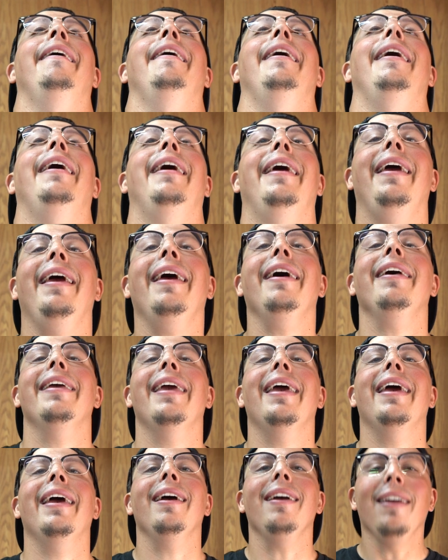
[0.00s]
Hell
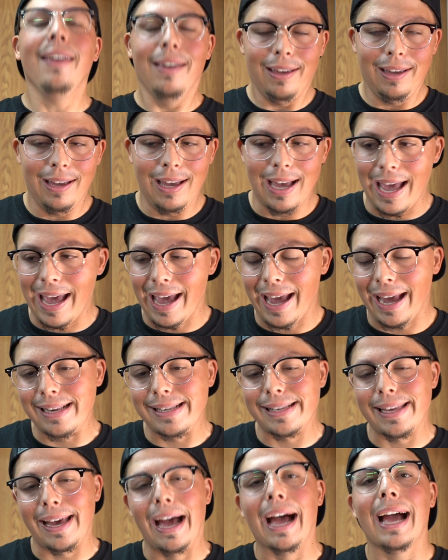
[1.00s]
yeah!
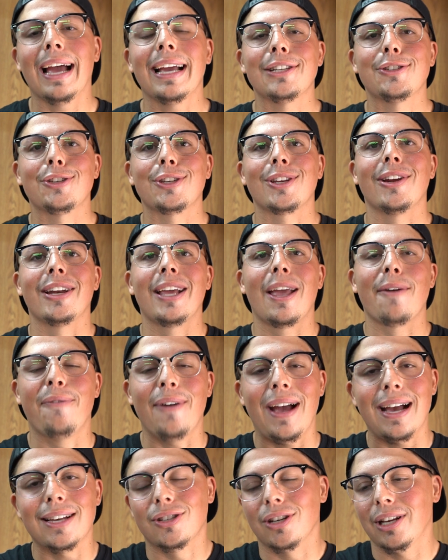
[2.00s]
And it's just going to get
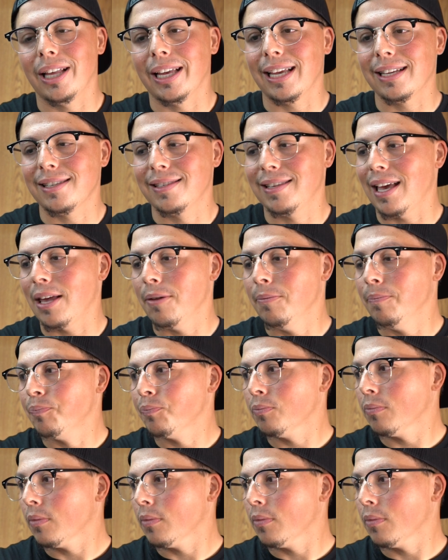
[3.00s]
faster, like I said.